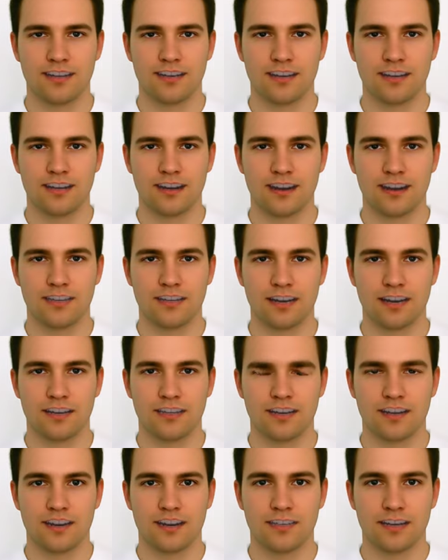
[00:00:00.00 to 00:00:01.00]
Most
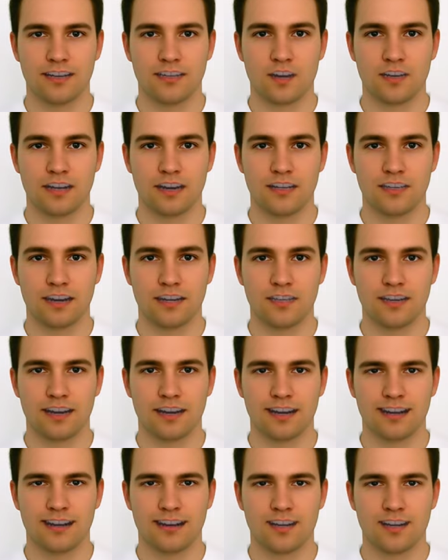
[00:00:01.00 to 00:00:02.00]
people tend to think that
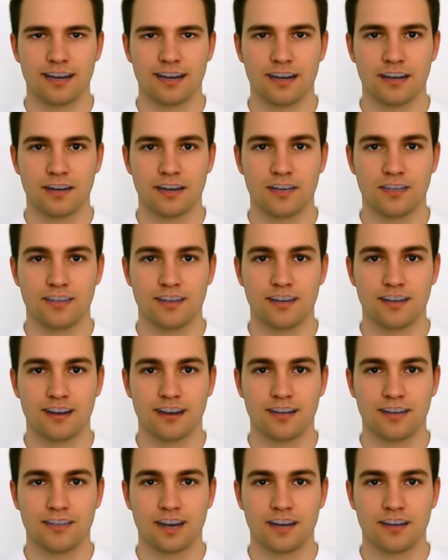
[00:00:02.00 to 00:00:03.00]
licensing is
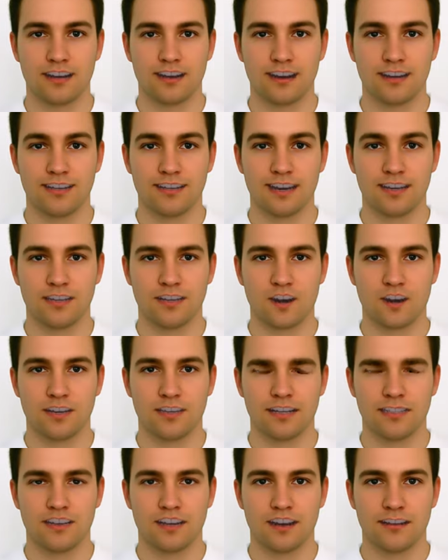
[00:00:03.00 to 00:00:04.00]
imposed by the state for
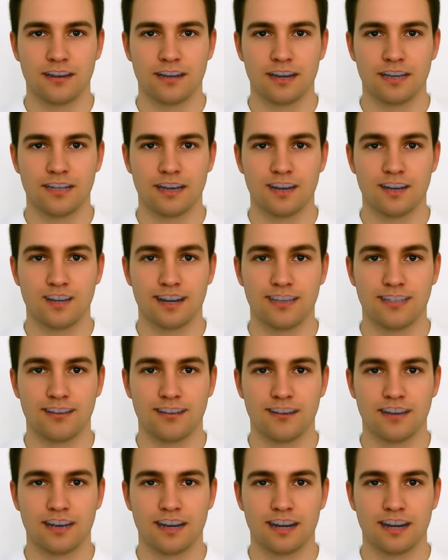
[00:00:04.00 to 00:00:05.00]
the purpose of
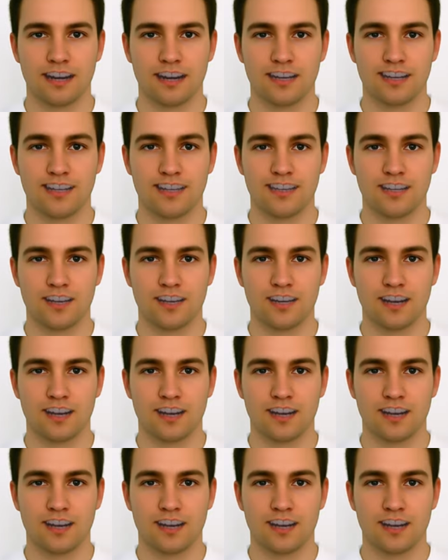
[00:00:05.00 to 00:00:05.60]
raising revenue,